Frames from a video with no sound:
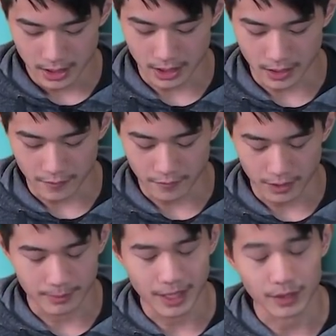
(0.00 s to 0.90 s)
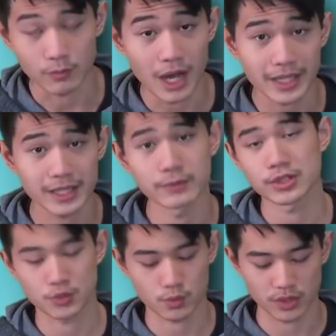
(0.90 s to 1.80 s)
my Rocket,
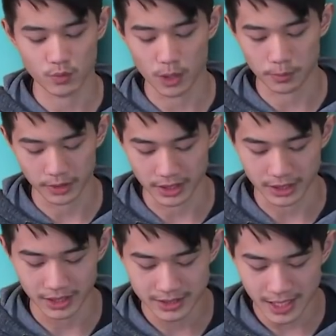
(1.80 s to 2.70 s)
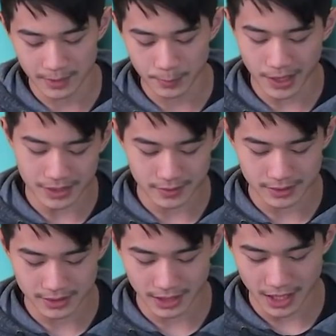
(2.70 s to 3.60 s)
which is really well played on his end, but as you can
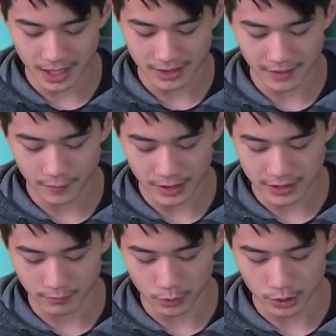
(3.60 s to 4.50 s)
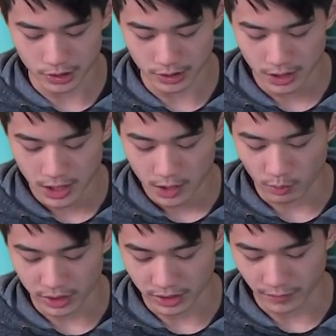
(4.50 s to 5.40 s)
see, a defensive Mortar
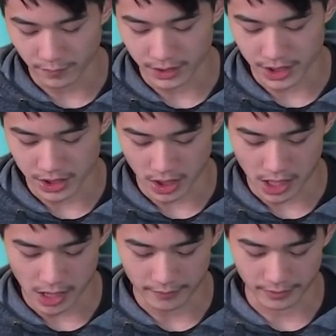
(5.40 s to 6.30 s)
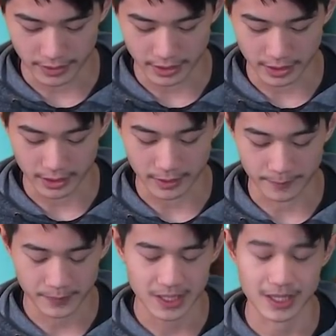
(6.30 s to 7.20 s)
will finish off that
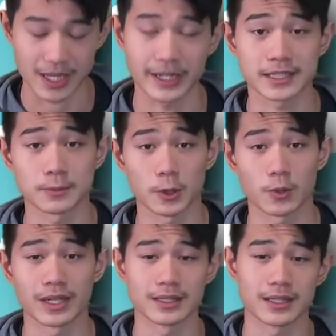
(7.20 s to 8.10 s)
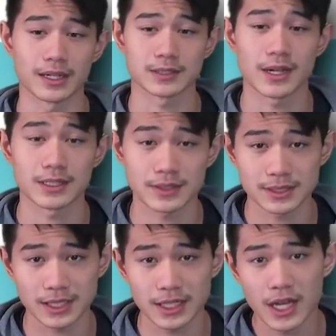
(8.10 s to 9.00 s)
Expo right there. So as you can
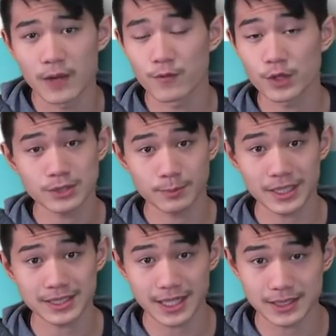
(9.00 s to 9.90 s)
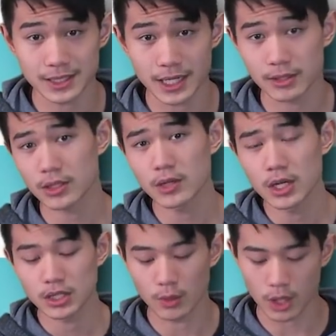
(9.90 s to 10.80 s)
see, first, best case scenario,
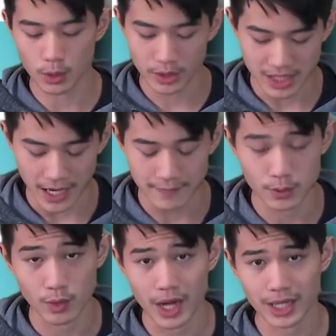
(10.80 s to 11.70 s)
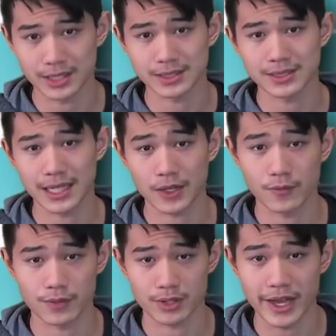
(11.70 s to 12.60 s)
you always have your Rocket in
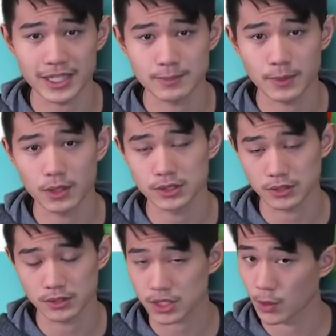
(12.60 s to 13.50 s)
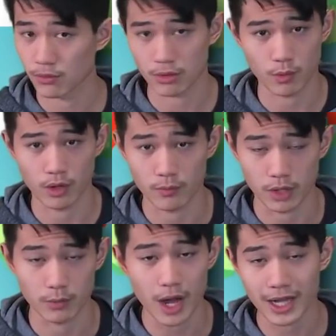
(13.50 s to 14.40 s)
cycle for the Expo, so you just go in with
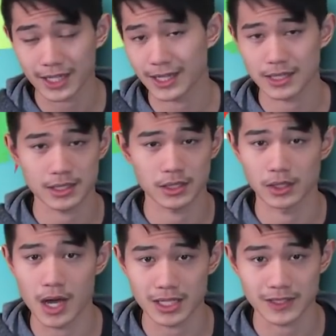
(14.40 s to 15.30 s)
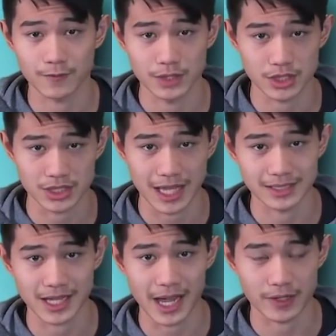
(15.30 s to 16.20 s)
a Rocket and then a log to finish that
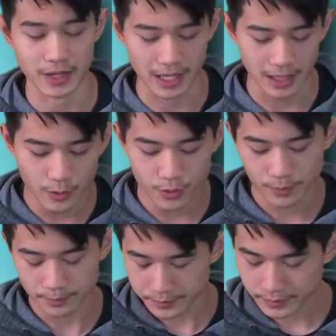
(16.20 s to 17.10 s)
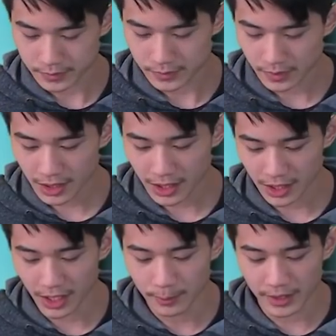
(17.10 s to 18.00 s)
entire health.
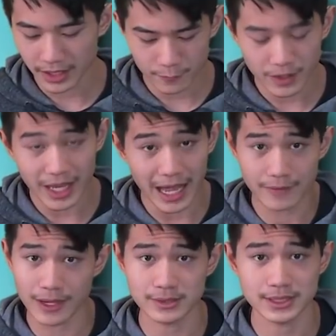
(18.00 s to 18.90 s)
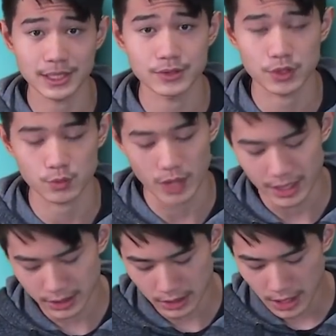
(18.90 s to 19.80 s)
But if they have outcycled your
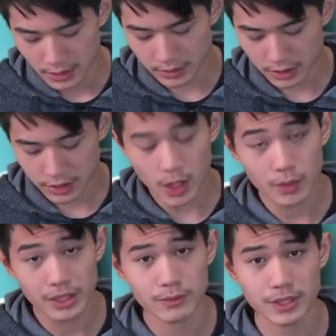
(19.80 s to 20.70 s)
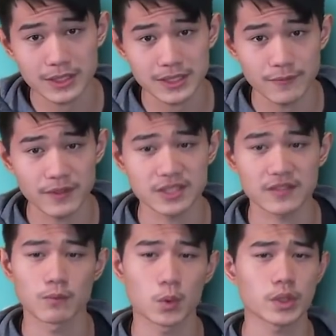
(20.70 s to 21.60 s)
Rocket, then just go in with a
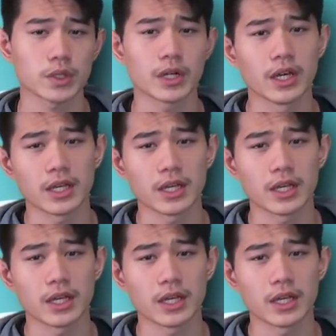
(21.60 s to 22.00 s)
defensive Mortar